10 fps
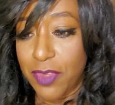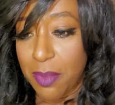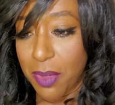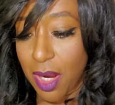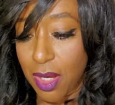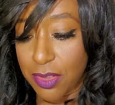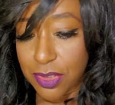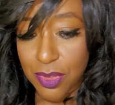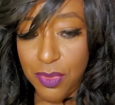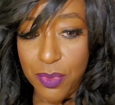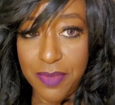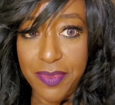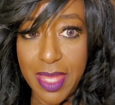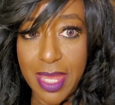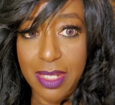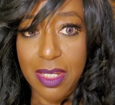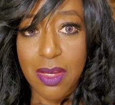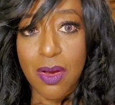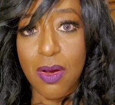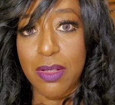But also with that
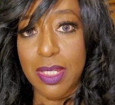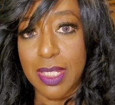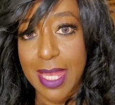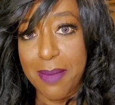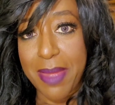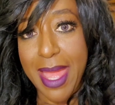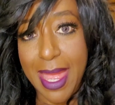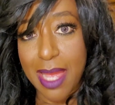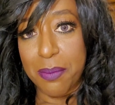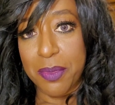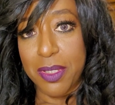came an app